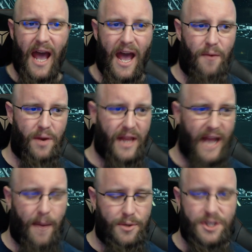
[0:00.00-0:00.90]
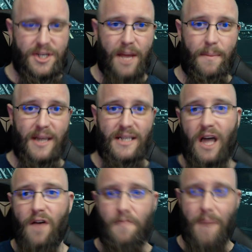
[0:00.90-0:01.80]
And really, I will just take
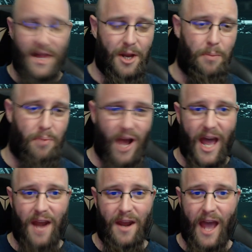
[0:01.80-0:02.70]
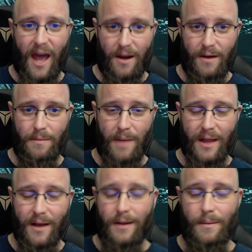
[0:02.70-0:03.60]
myself, my little brand, and my
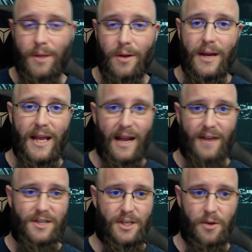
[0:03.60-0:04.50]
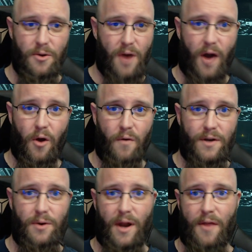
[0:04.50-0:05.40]
little community, and I'll just scoot on over
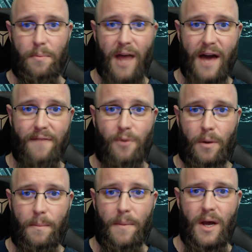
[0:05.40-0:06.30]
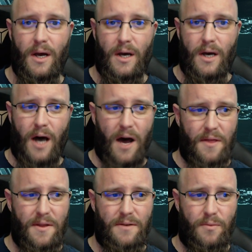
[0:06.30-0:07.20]
to another platform
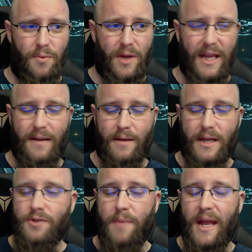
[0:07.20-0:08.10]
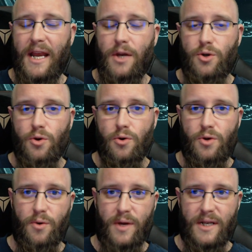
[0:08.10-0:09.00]
that really is remaining true
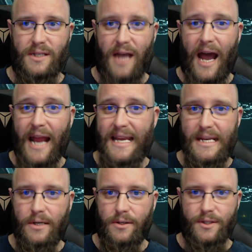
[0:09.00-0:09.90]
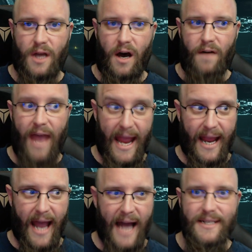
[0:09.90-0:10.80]
to its ideals of, hey
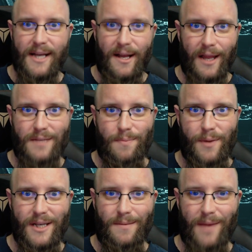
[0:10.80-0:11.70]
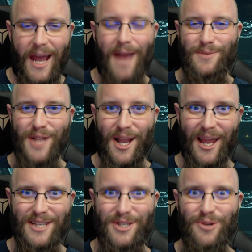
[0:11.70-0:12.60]
guys, let's play some games,
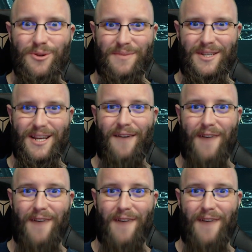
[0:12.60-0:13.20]
let's do some stuff,